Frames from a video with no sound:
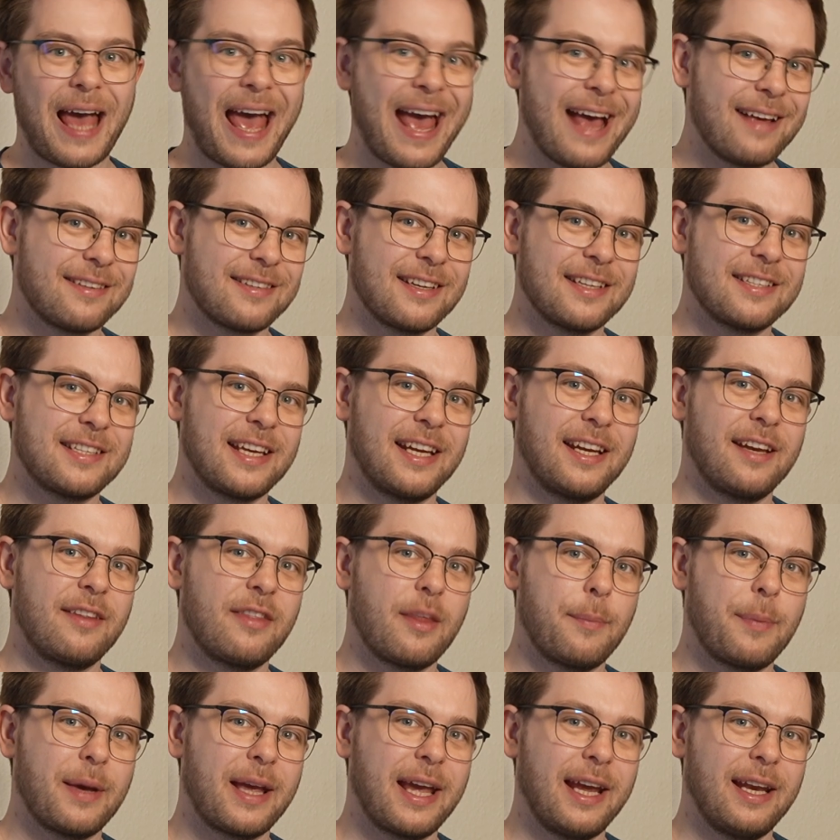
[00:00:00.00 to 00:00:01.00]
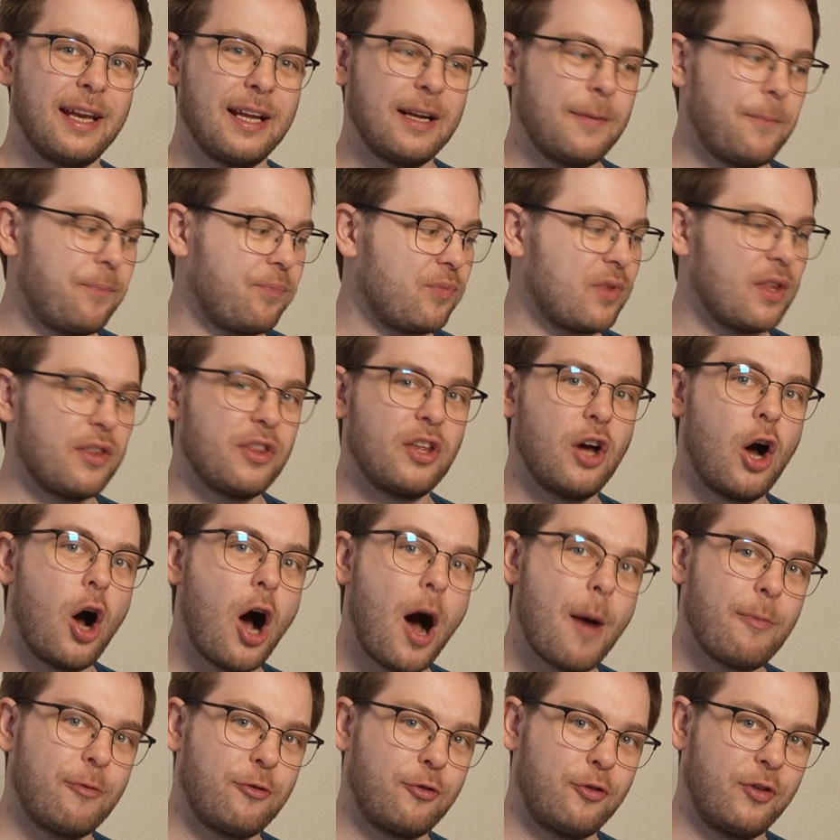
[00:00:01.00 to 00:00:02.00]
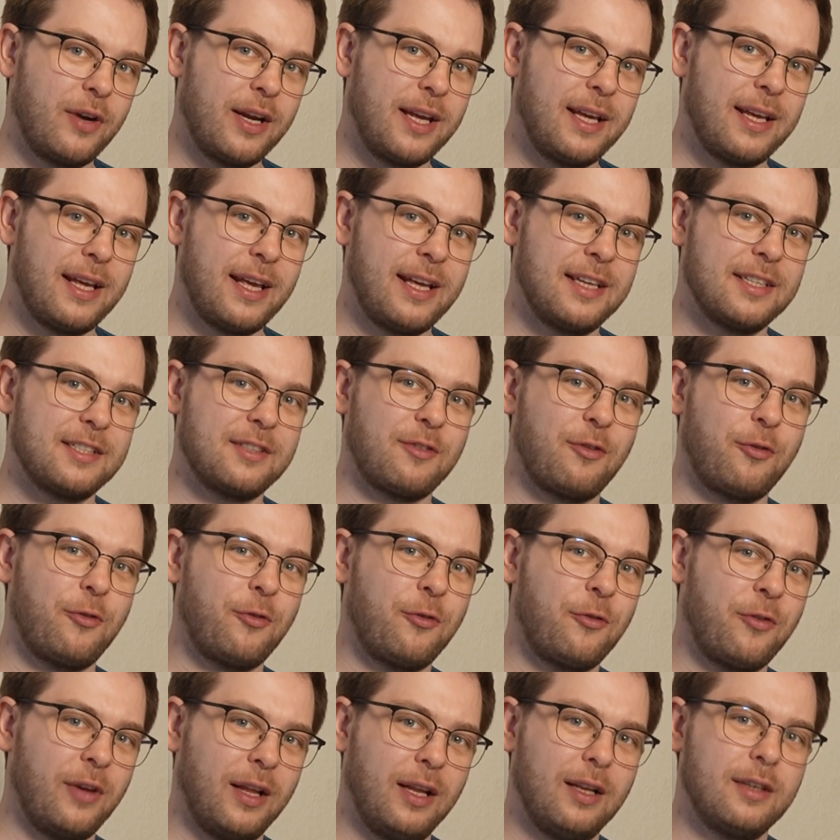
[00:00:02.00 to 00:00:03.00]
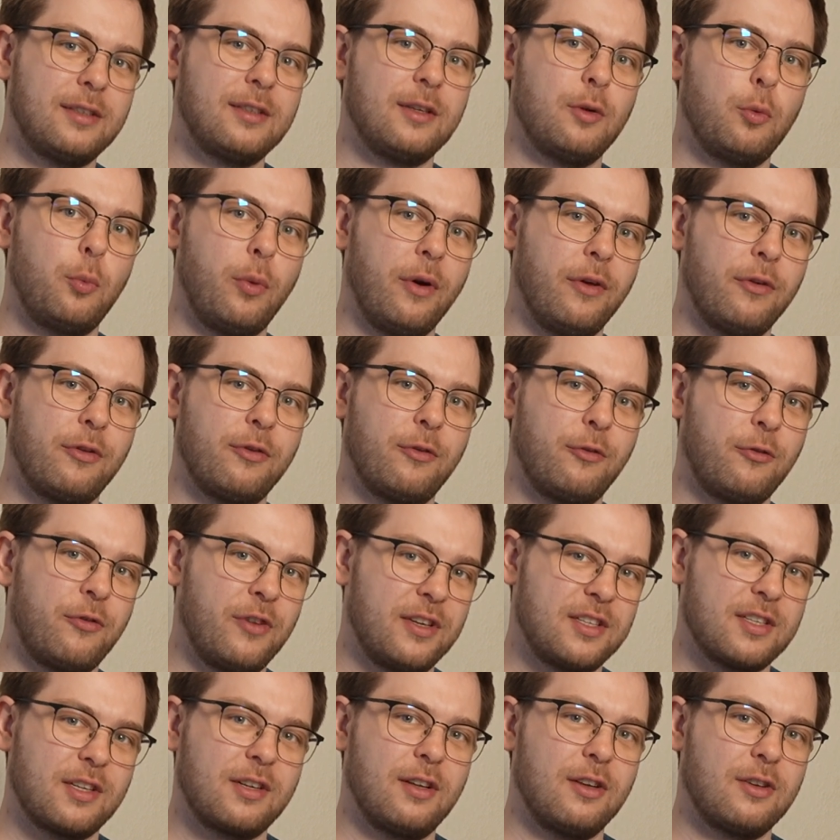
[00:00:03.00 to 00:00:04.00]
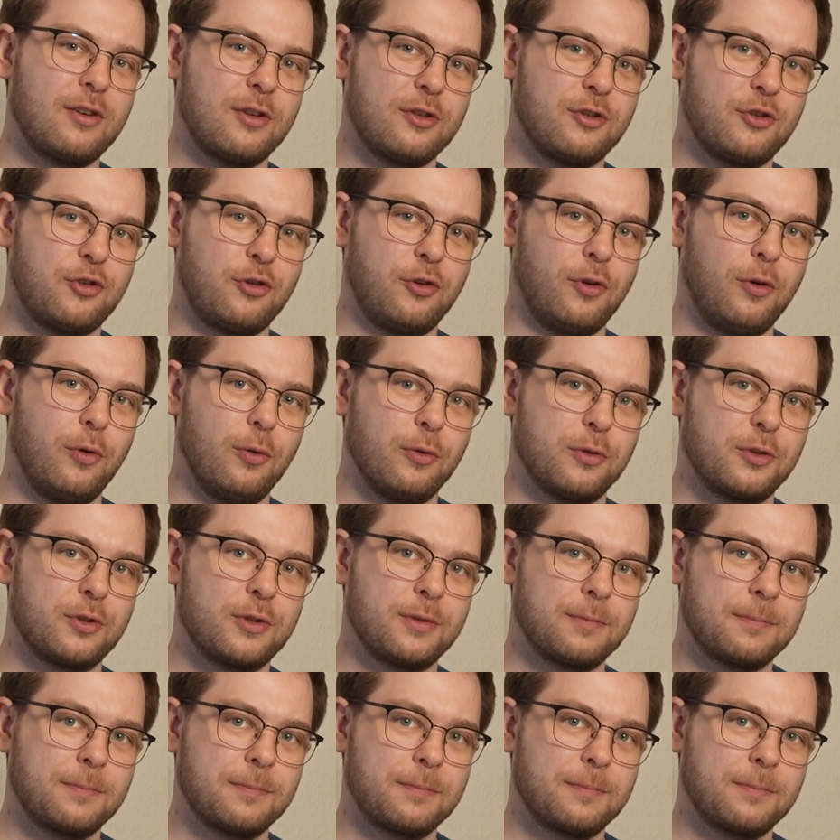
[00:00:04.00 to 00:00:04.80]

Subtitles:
As I said in the beginning, the Hub 3 is filled with physical controls.